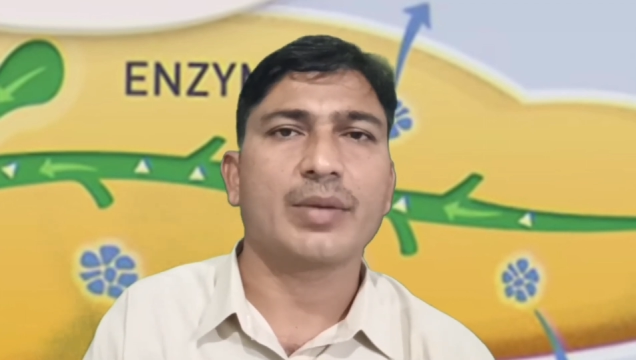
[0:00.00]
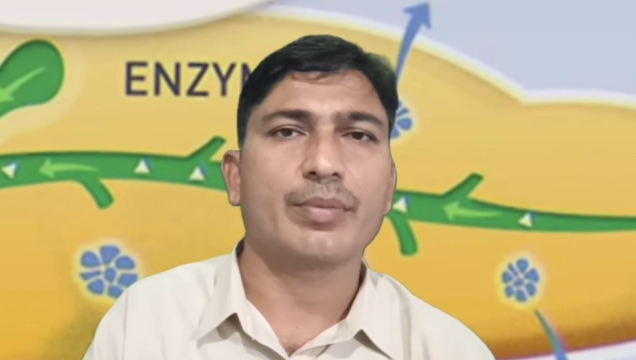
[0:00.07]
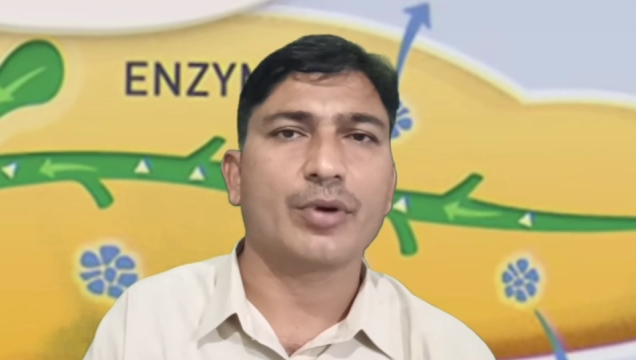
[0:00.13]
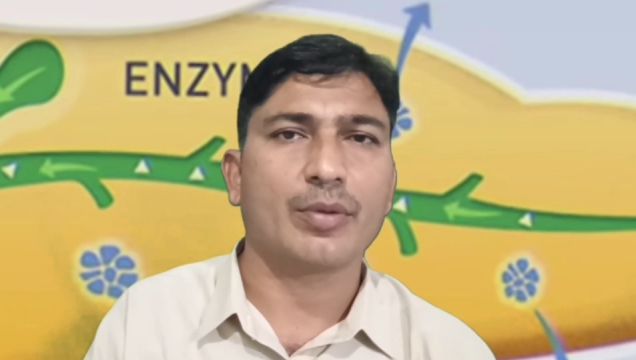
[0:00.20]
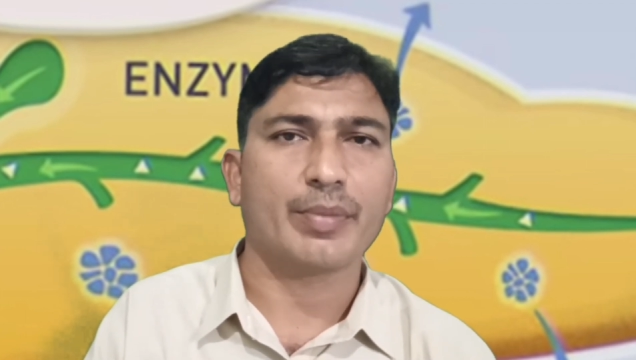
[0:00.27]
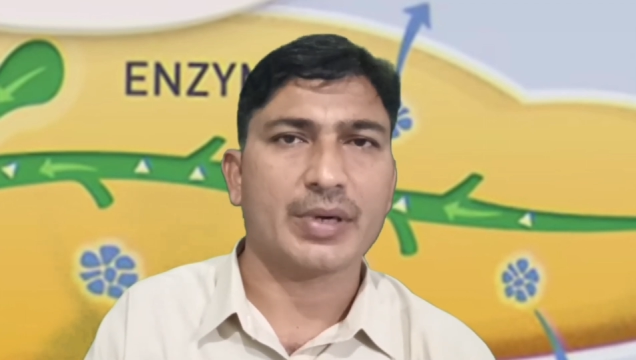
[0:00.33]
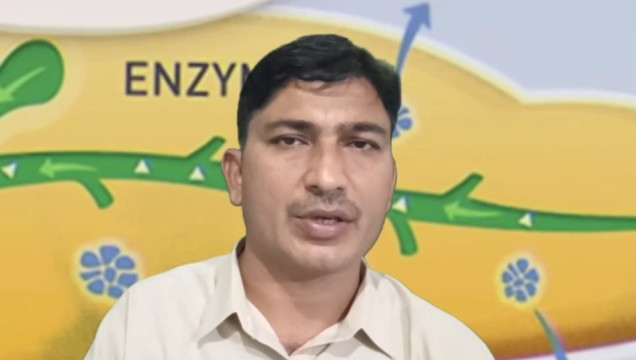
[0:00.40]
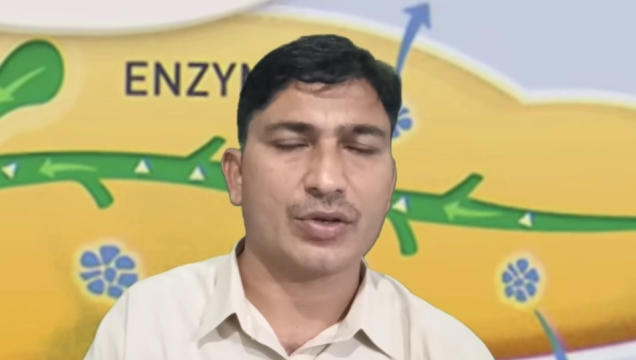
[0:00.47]

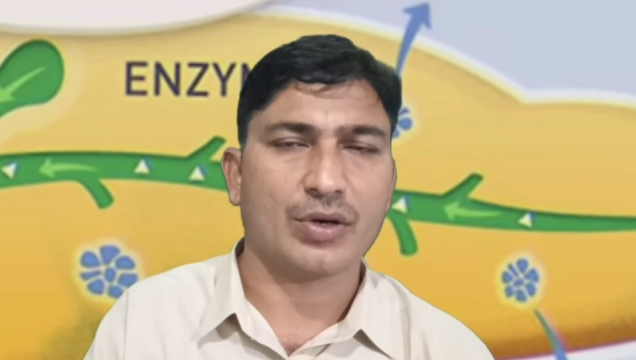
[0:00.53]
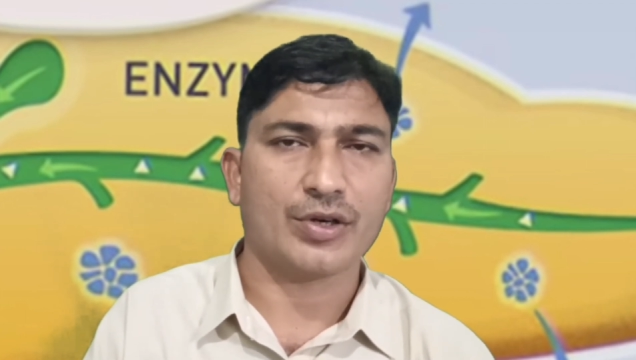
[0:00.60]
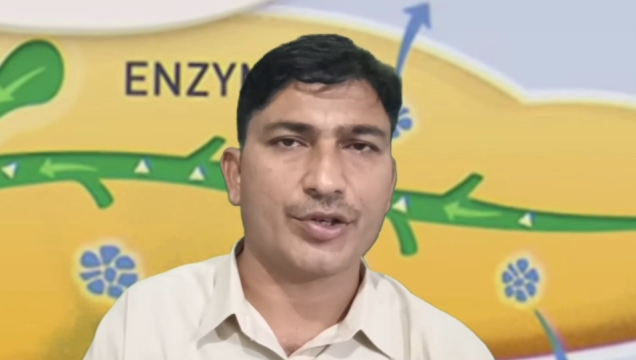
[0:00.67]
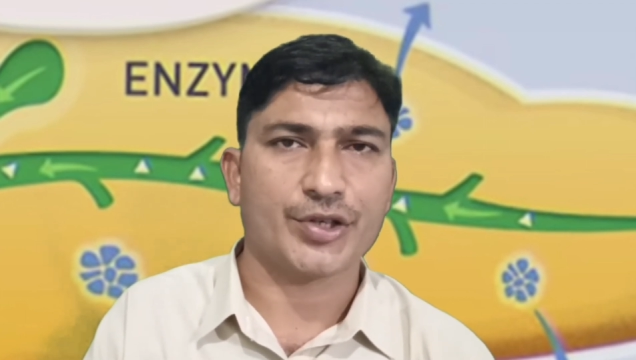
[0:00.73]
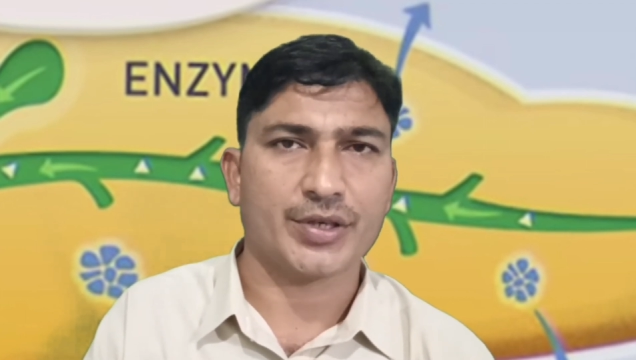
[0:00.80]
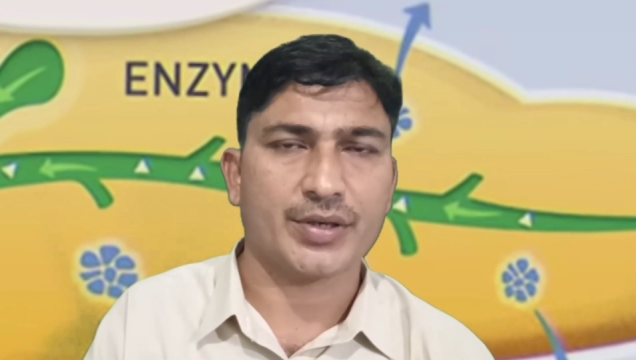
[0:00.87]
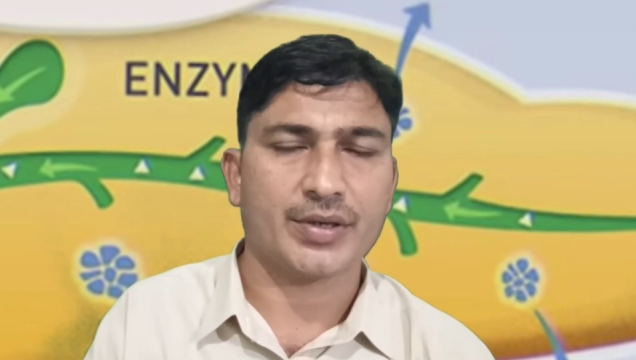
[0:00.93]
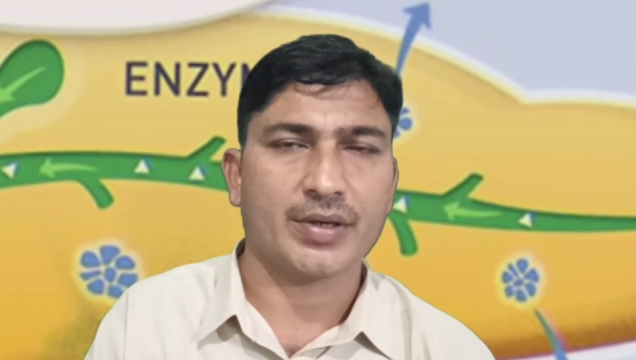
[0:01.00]
But this is
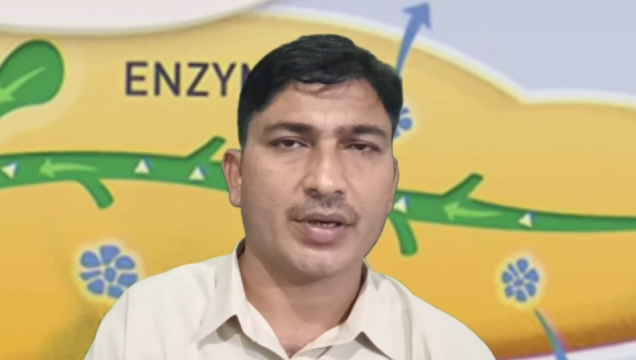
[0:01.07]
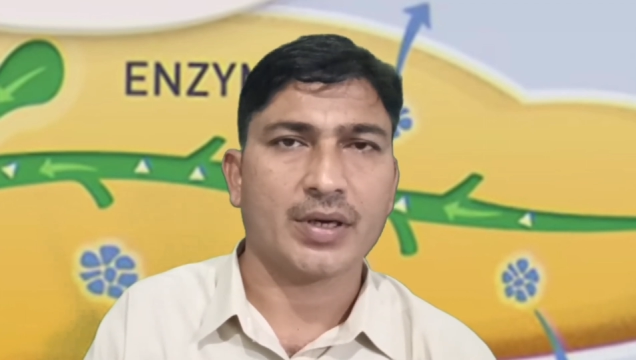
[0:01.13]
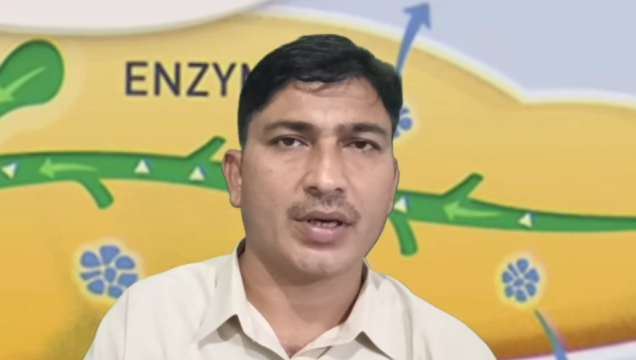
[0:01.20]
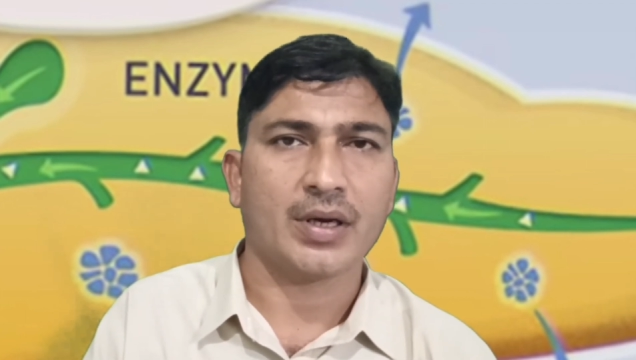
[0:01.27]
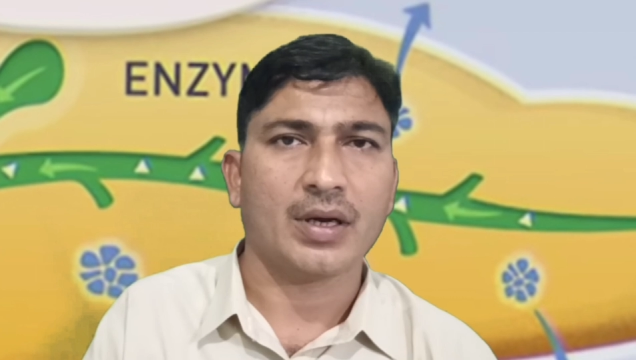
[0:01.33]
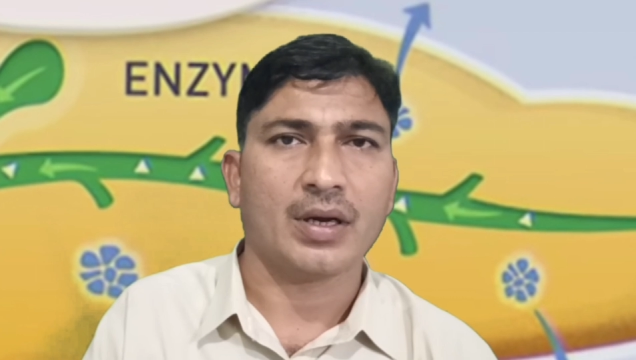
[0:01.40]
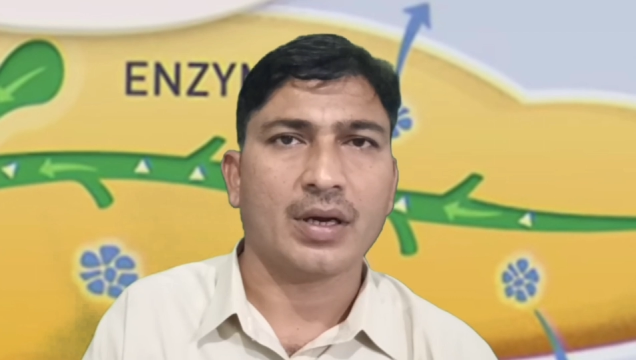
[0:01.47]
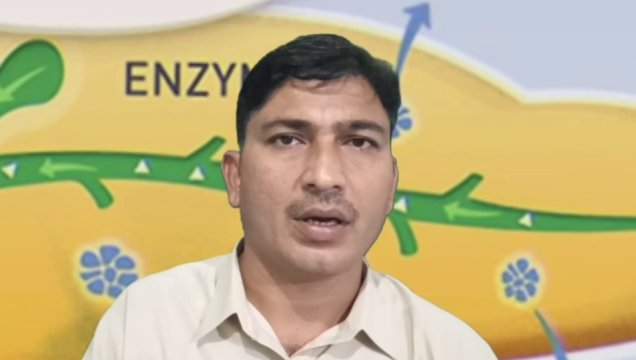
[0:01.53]
not the proper
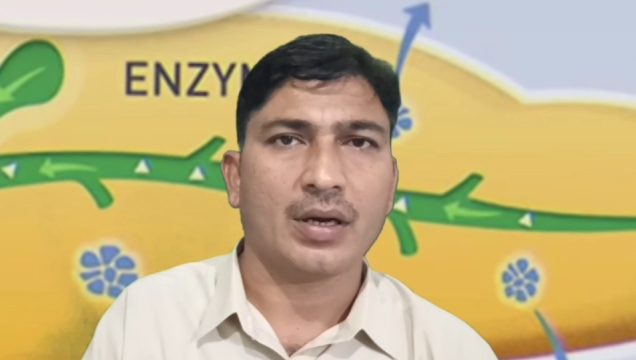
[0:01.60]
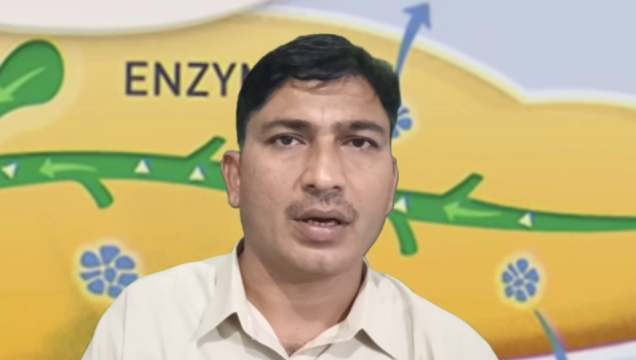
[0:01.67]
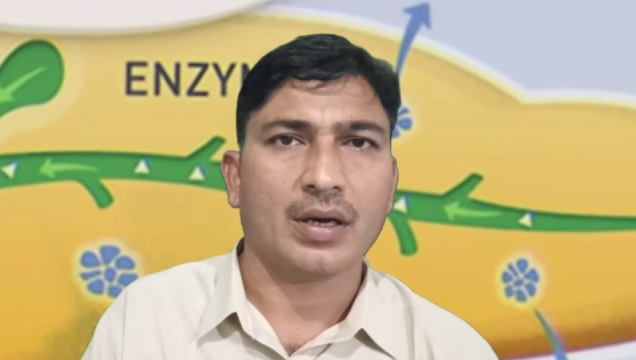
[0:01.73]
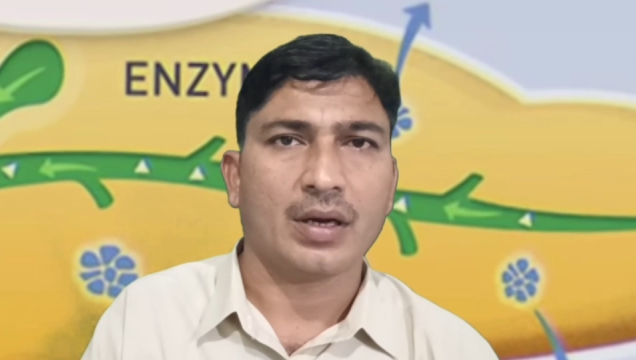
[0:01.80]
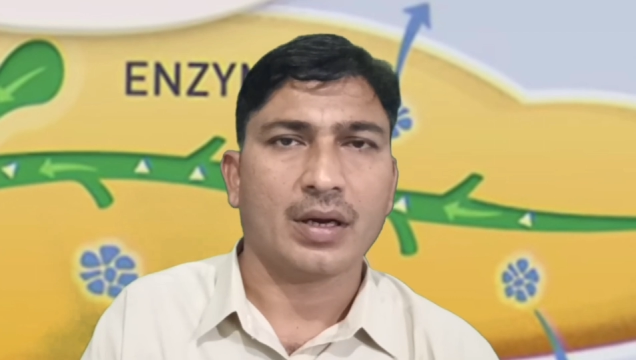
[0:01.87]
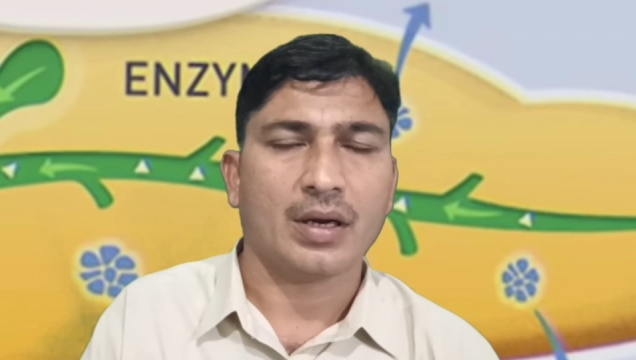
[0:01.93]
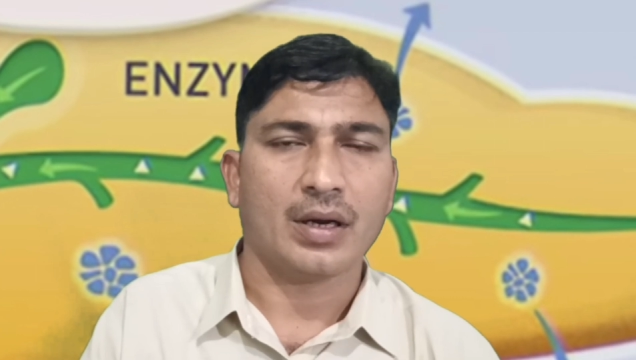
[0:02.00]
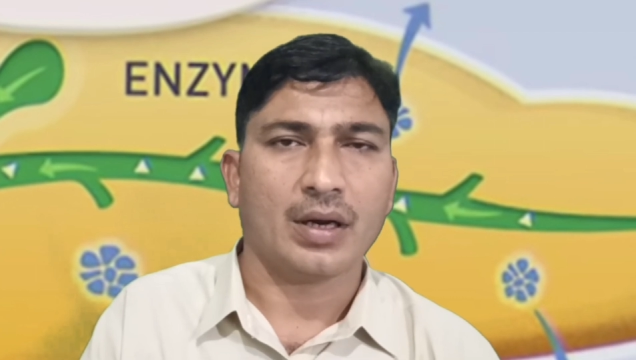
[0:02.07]

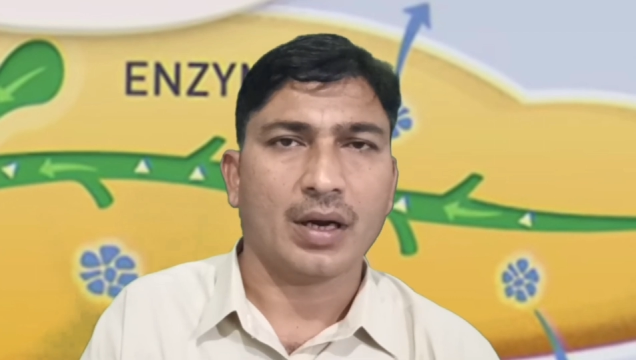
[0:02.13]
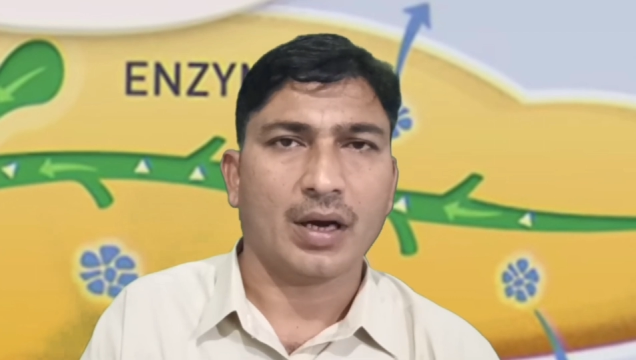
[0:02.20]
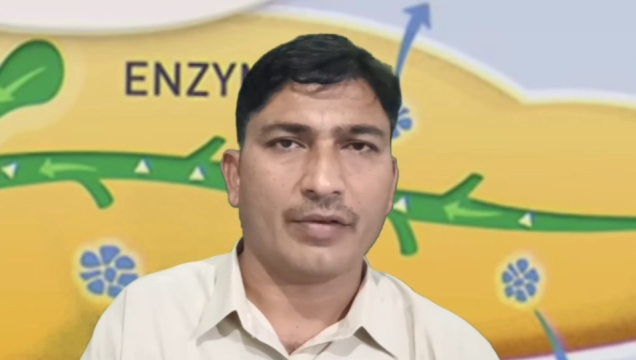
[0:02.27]
solution